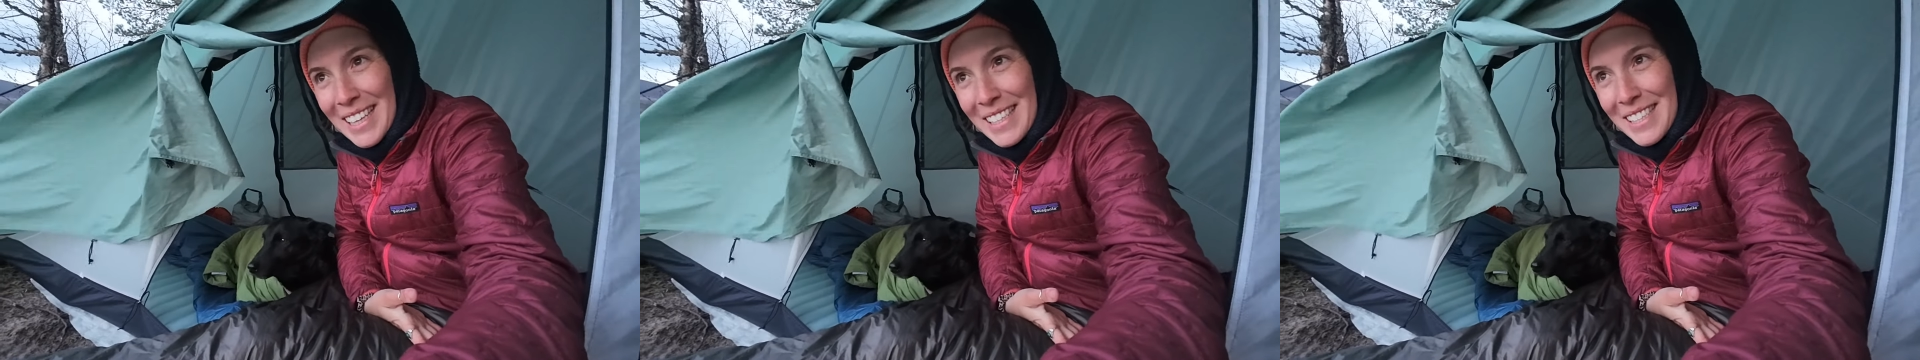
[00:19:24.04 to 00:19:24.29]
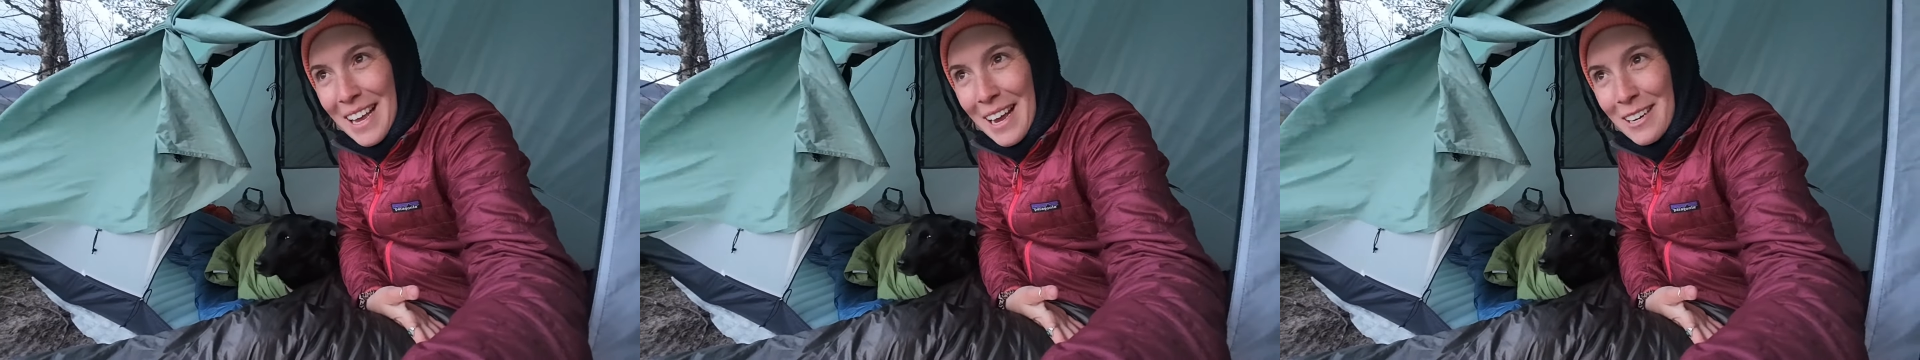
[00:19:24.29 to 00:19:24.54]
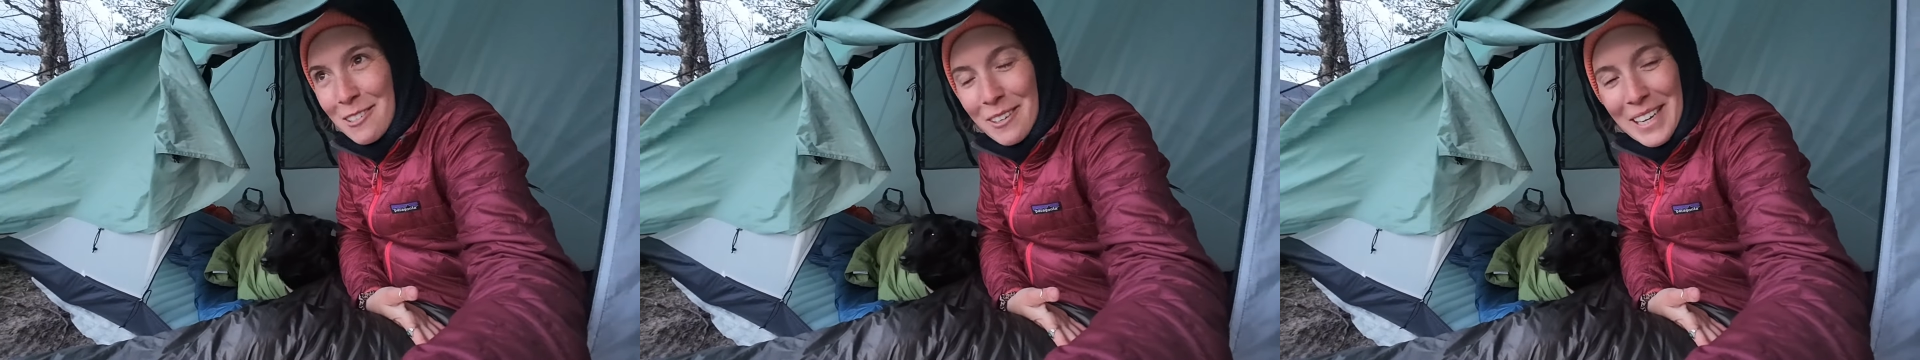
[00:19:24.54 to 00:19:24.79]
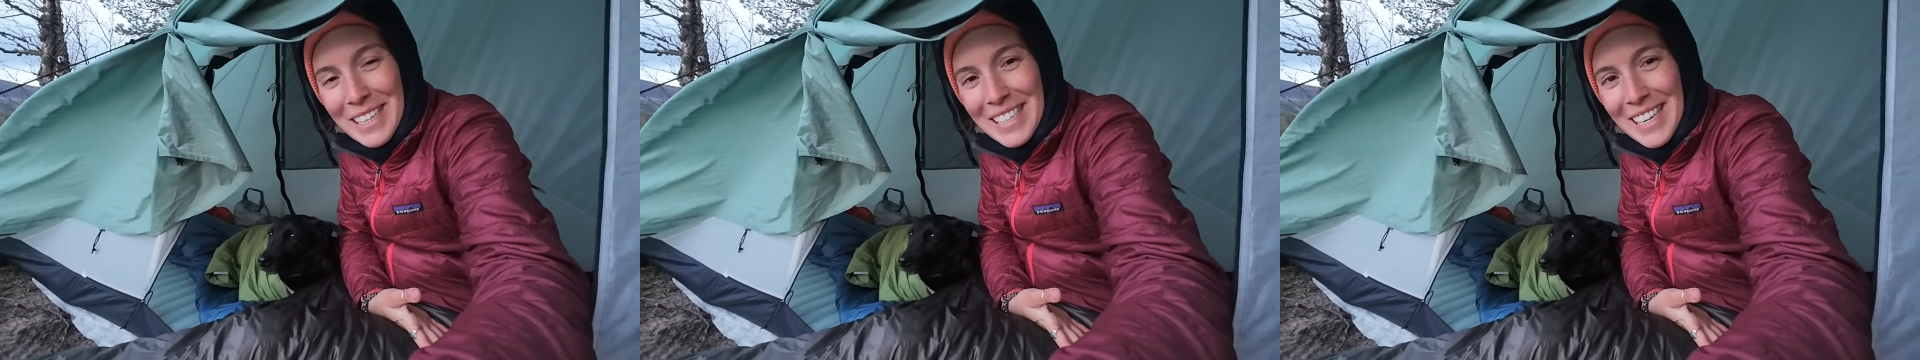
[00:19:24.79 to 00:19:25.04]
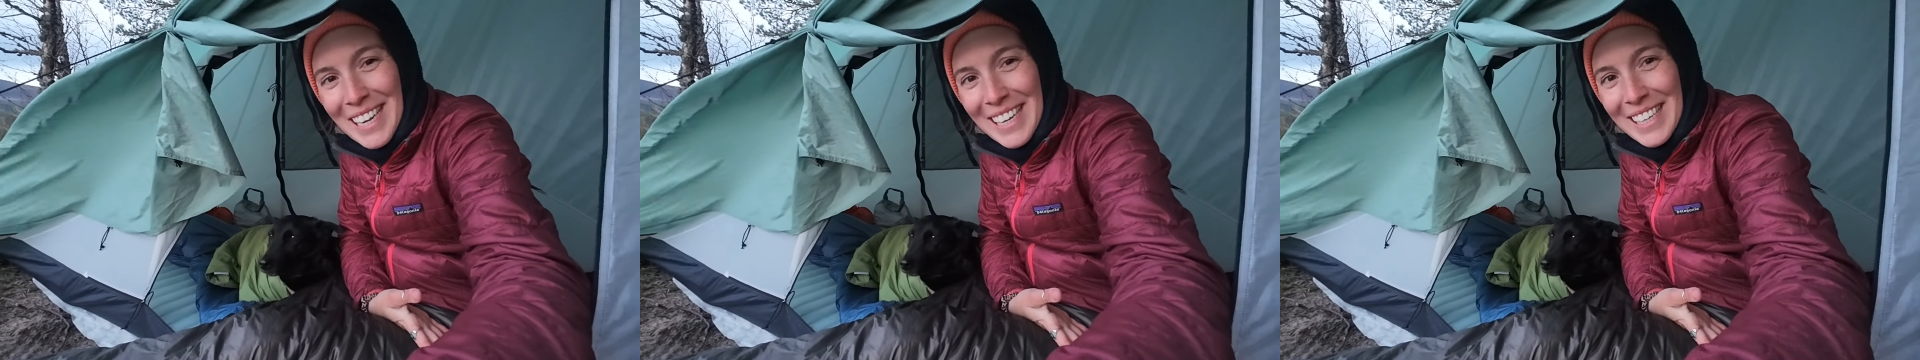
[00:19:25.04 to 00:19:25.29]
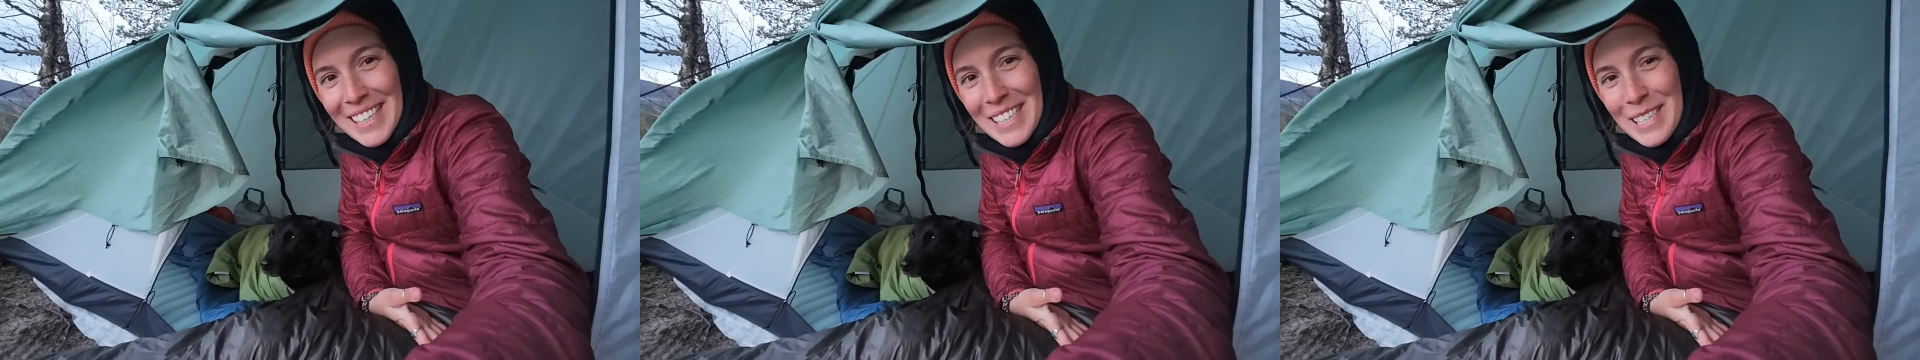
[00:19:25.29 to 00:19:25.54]
this great
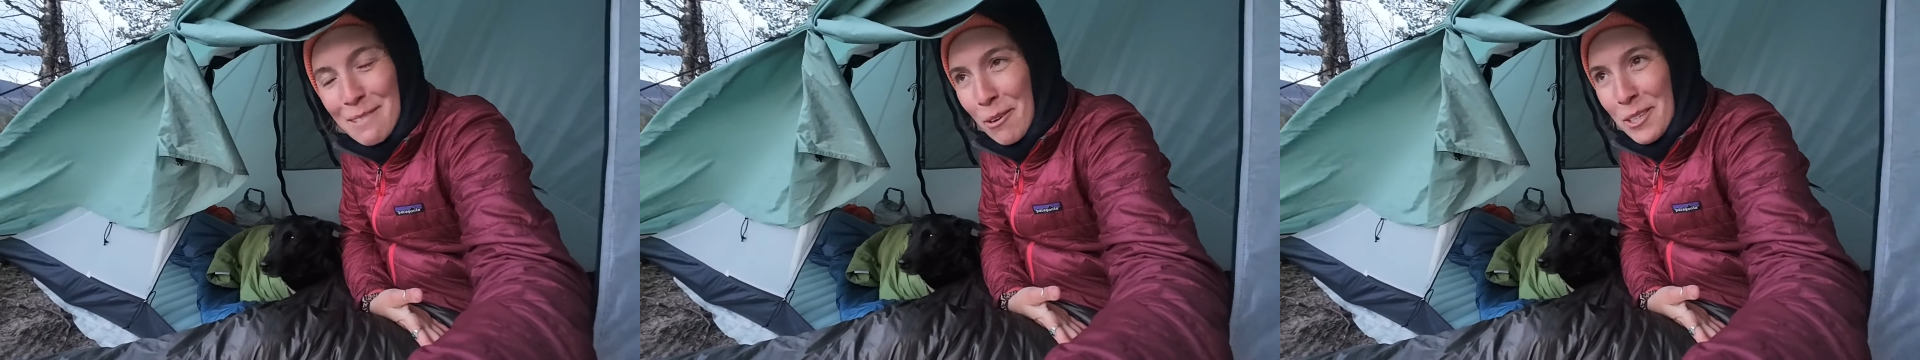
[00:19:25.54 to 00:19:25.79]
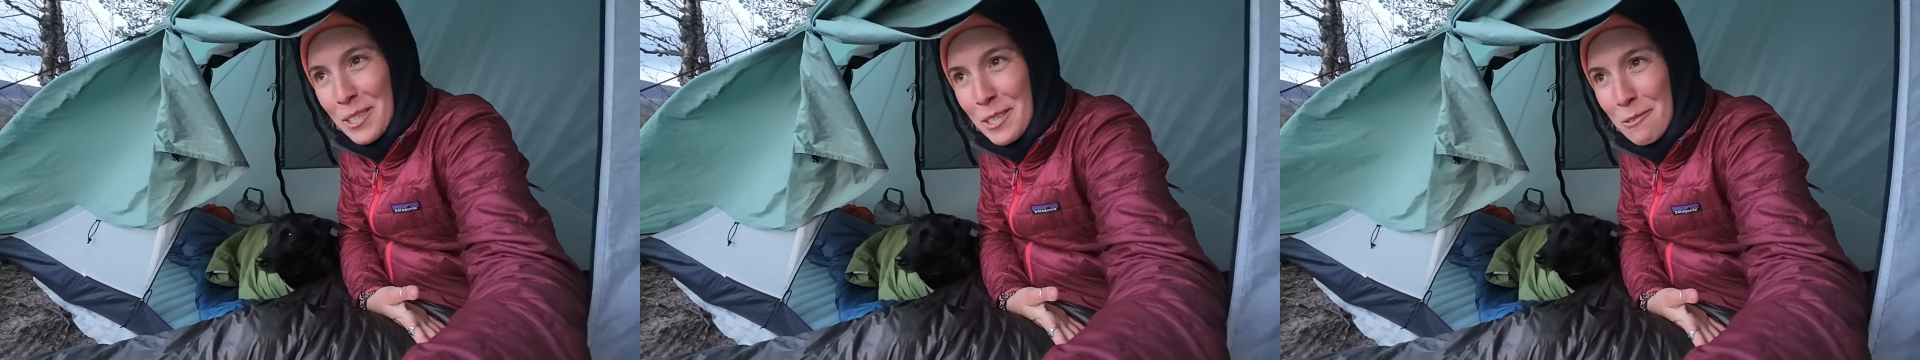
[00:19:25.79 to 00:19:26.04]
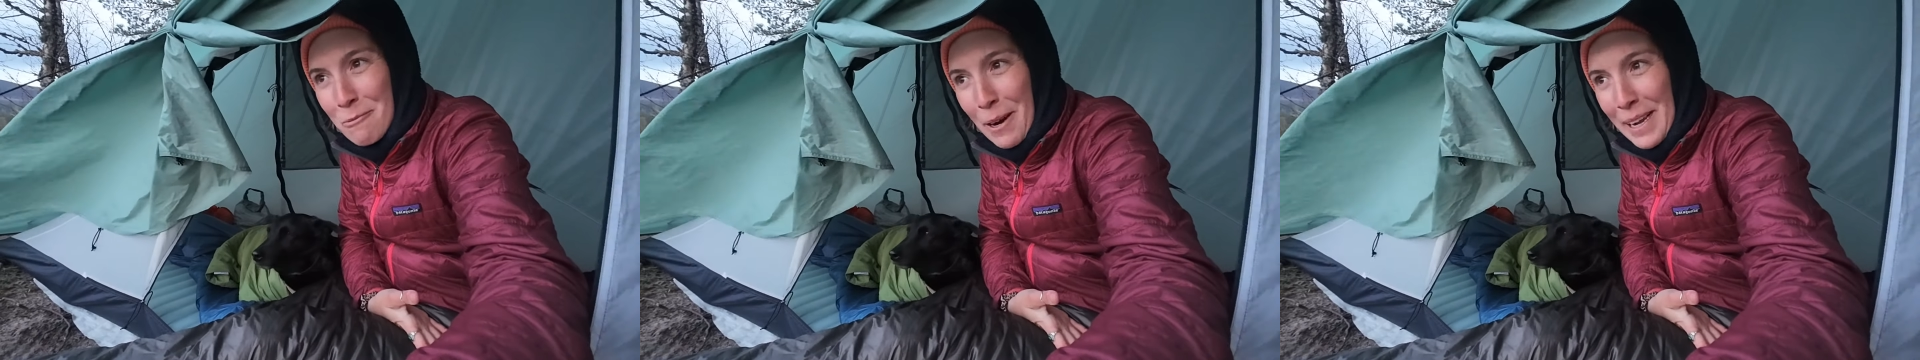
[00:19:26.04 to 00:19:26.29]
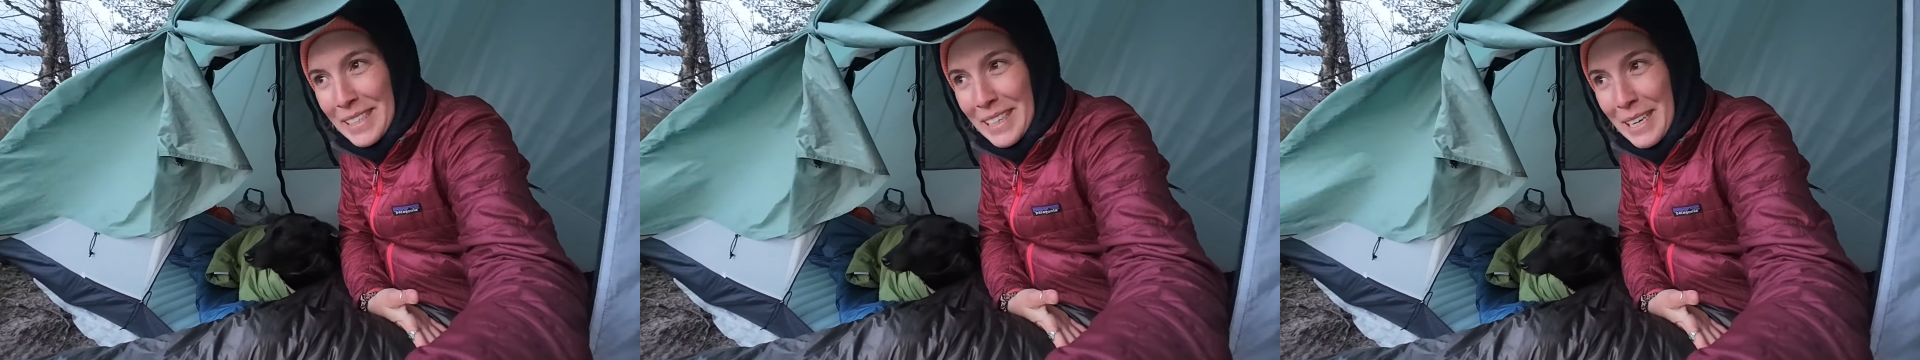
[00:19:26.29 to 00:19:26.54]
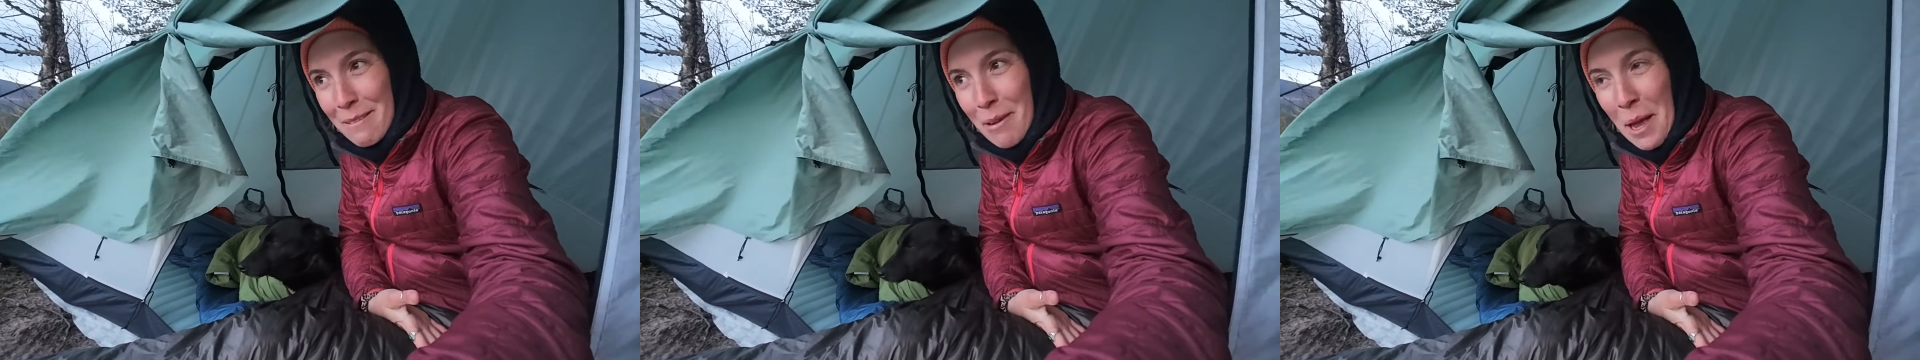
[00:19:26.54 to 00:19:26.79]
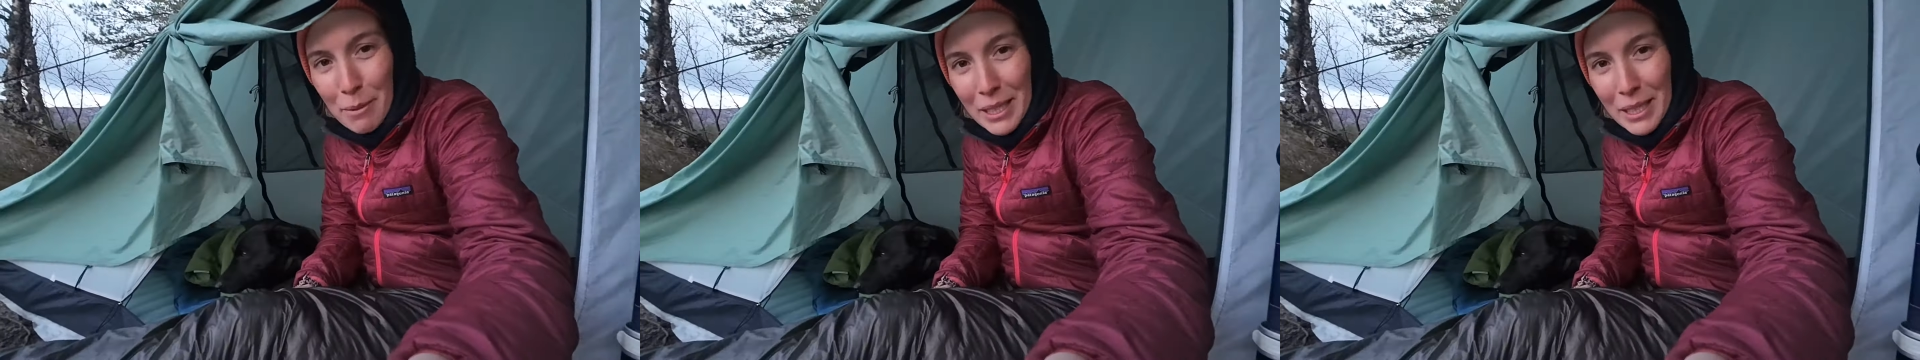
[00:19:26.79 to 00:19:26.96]
little spot to wild camp.